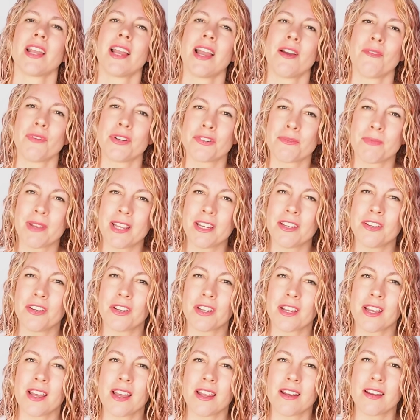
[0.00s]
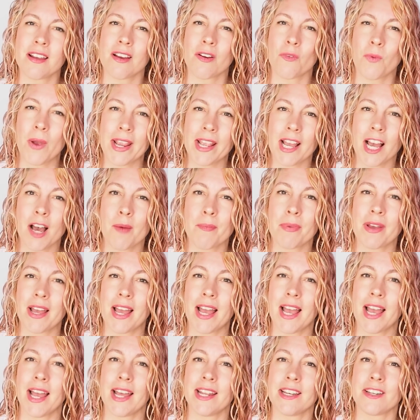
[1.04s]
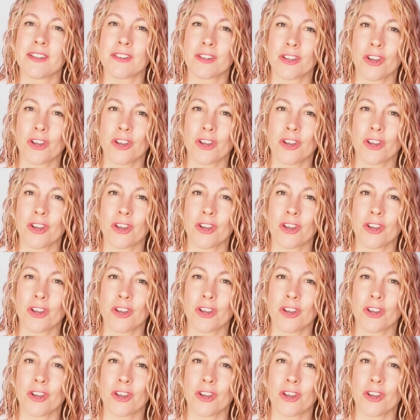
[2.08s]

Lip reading: which will mean you can wake up and